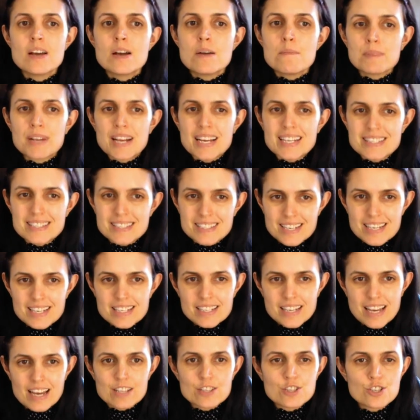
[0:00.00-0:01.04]
But I
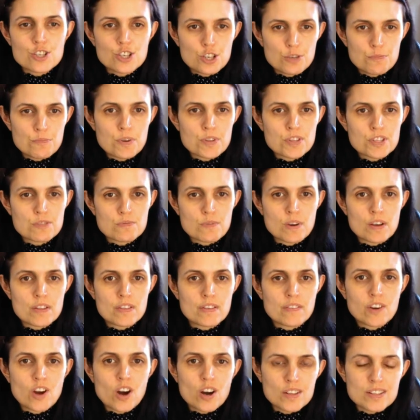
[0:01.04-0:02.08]
did get 2 months worth
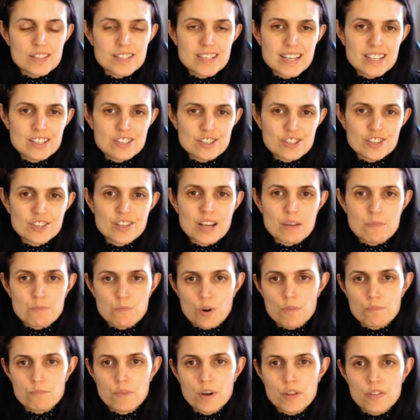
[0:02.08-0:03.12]
of content done in
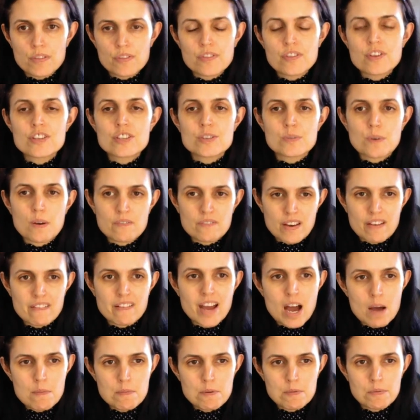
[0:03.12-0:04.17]
1 month, so I'm very
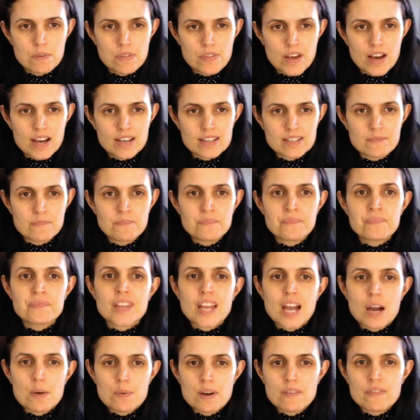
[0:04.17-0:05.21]
happy with that.
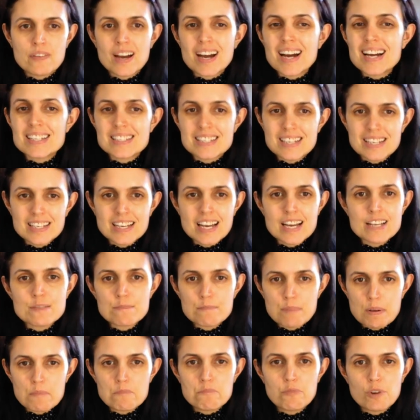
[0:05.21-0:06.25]
However, I did get a
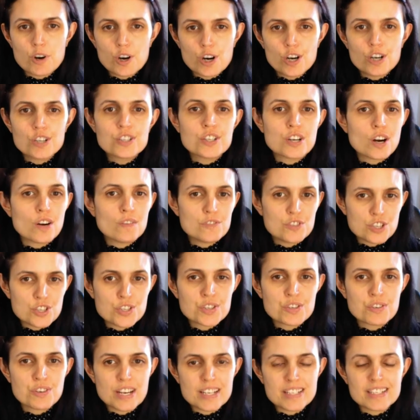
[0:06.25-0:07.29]
bit bored of
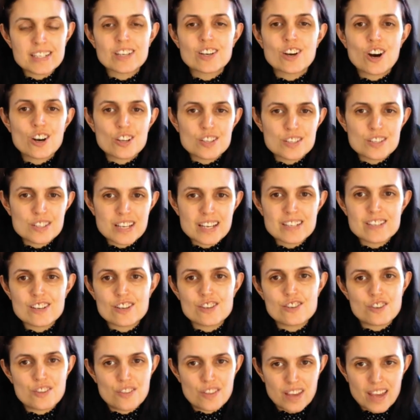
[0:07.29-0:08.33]
just creating content
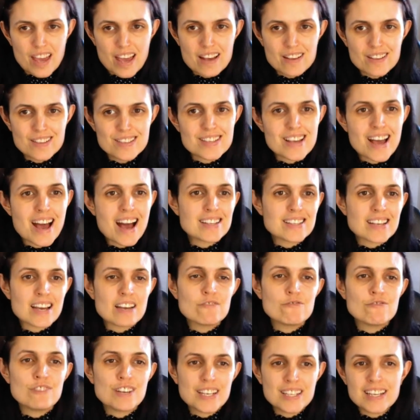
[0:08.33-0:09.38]
and nothing else, as I
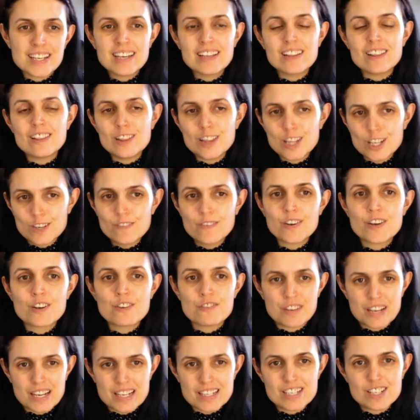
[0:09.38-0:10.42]
really love
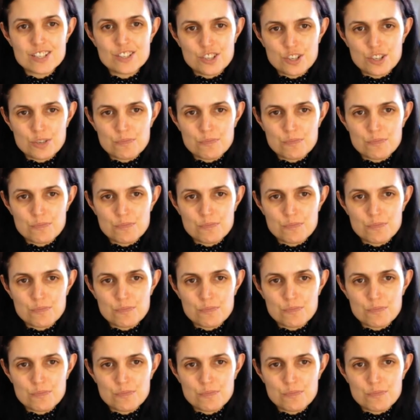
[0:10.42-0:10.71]
creating new